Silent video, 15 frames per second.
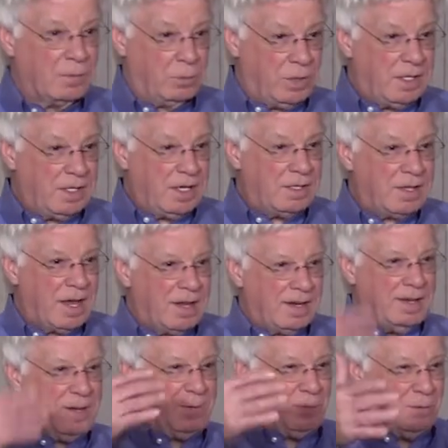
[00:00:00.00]
We need that,
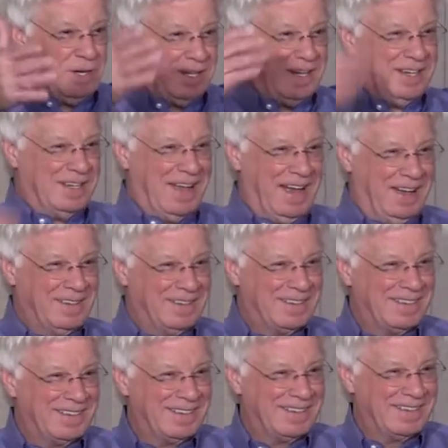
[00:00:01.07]
and we need that.
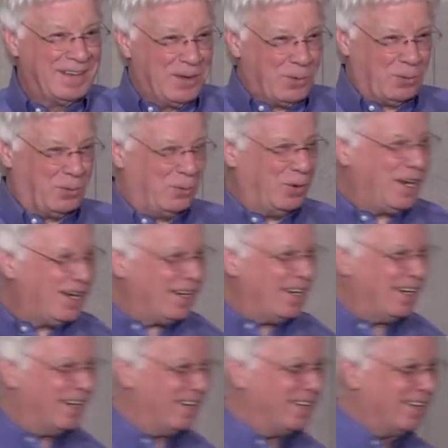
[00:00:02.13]
we
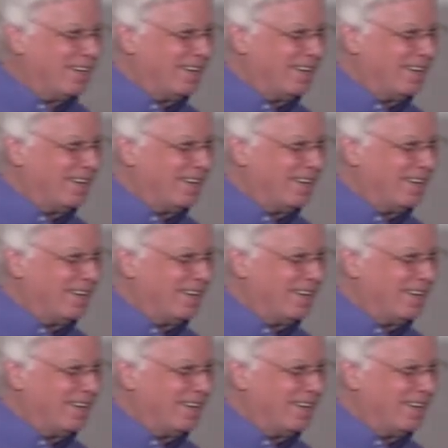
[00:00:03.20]
need it.